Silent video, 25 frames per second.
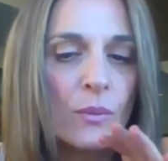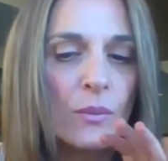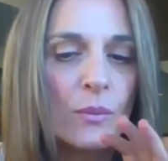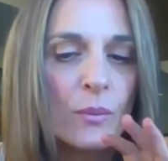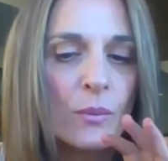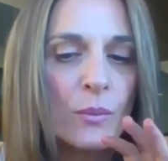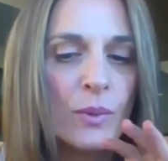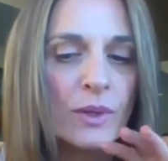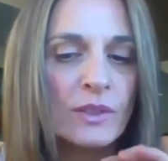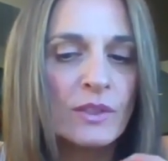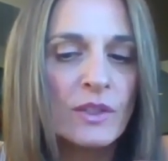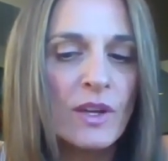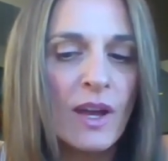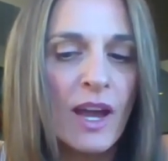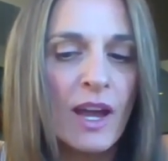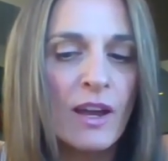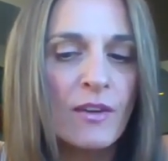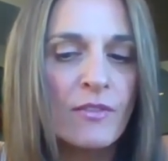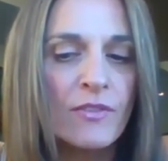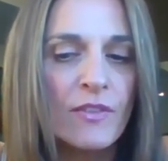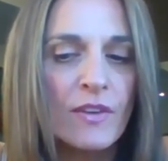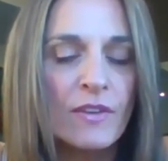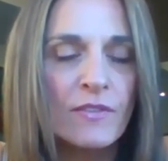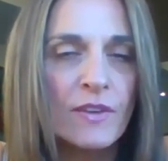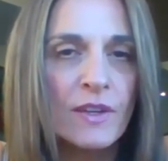when you
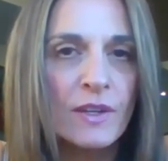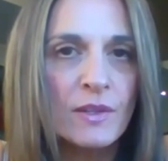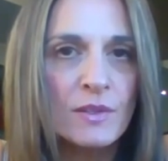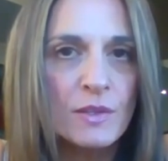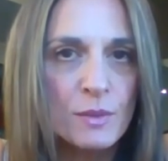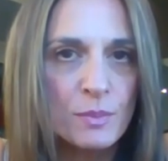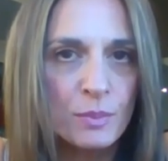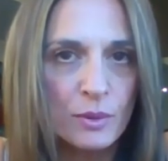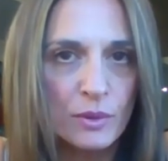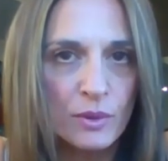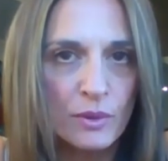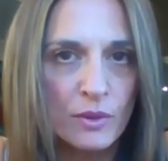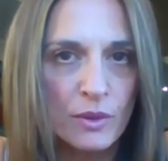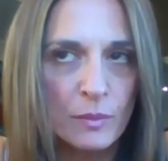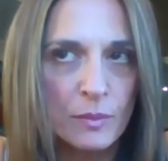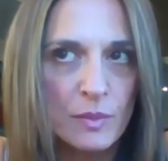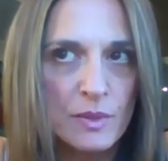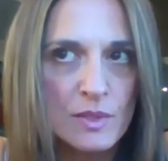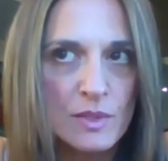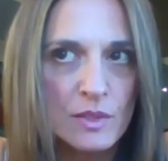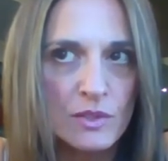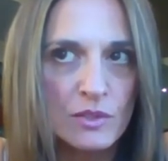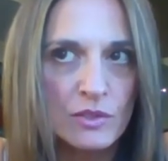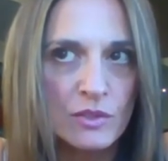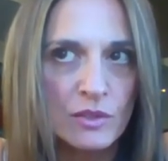have a Venus-Pluto
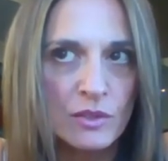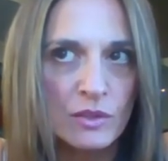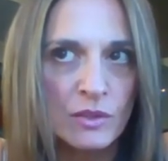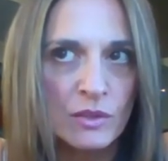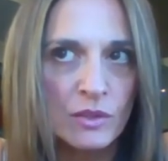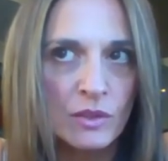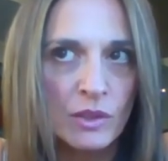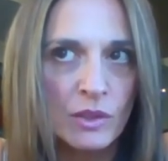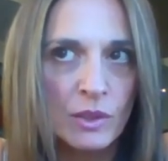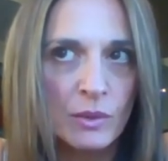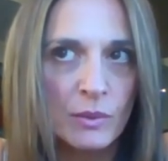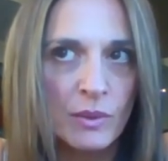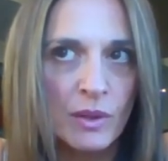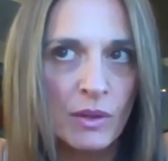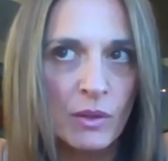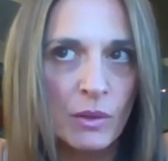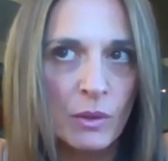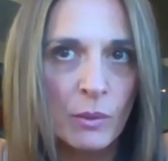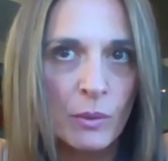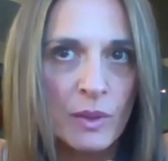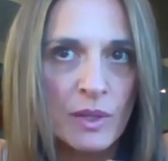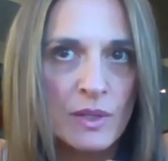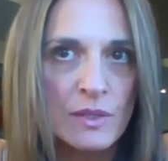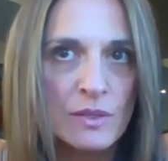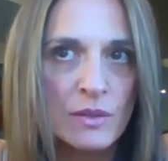opposition, you are
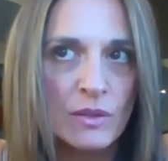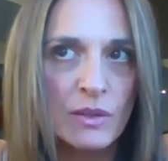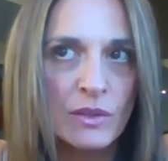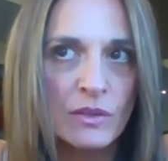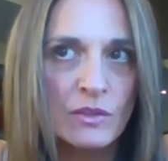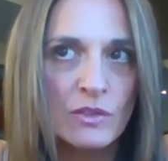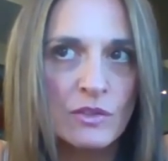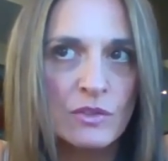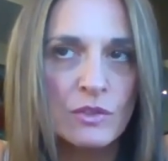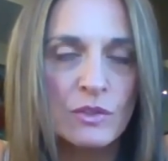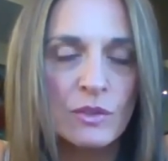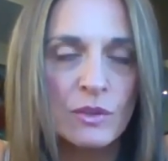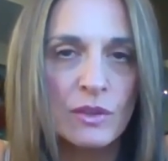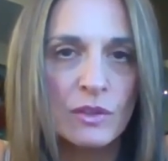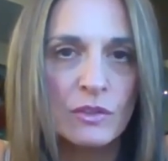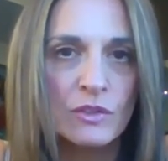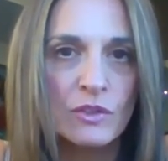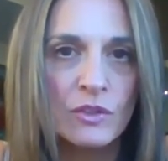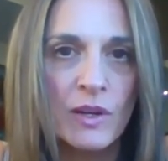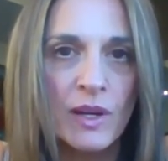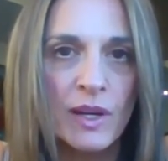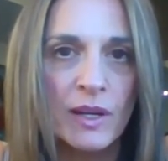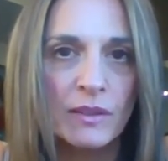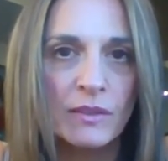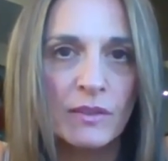always going to
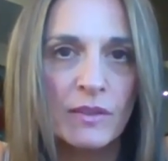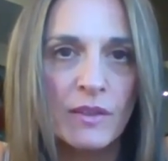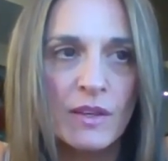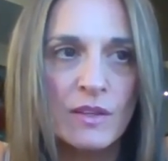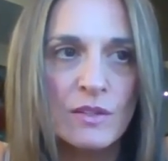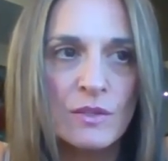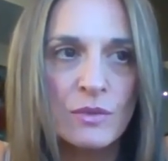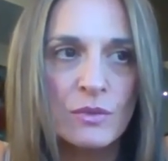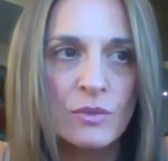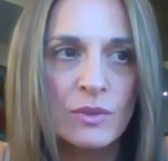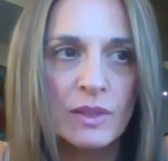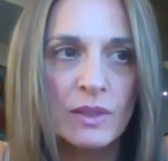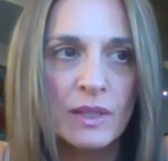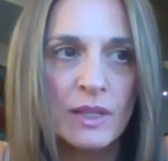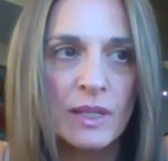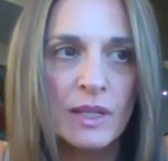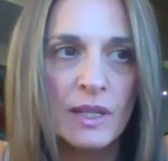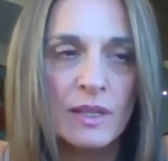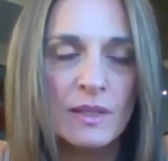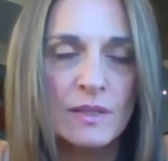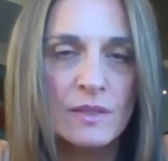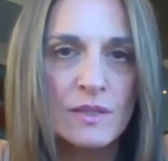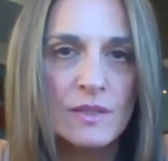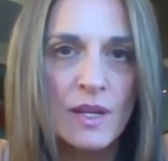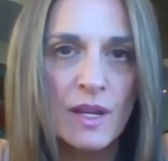attract these really
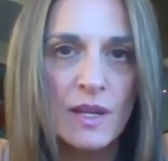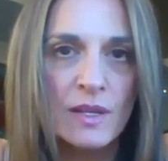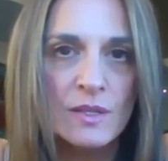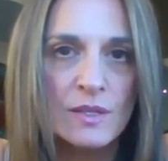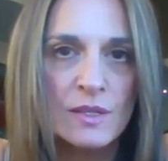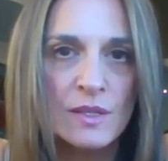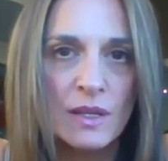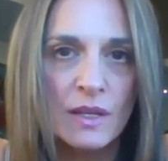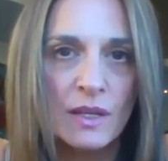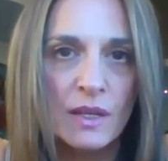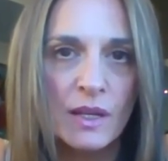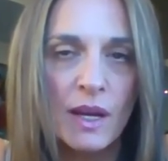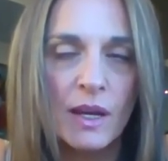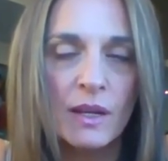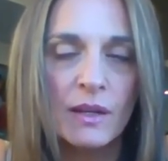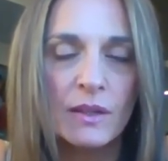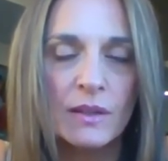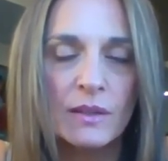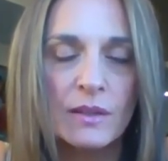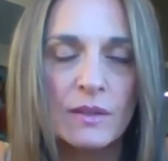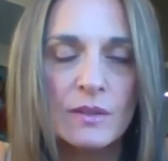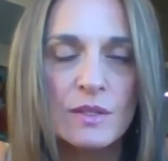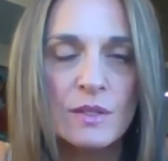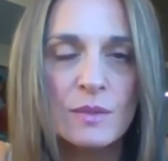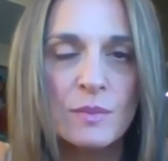intense,
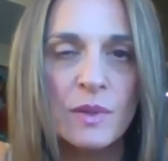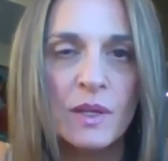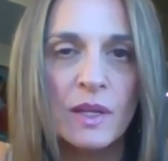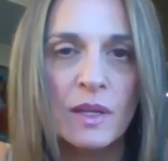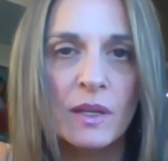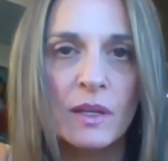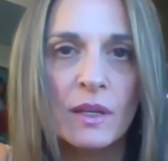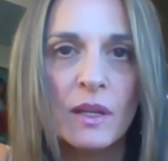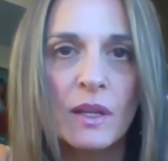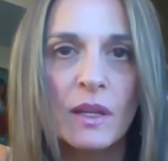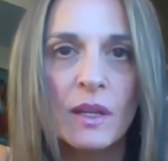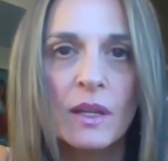cataclysmic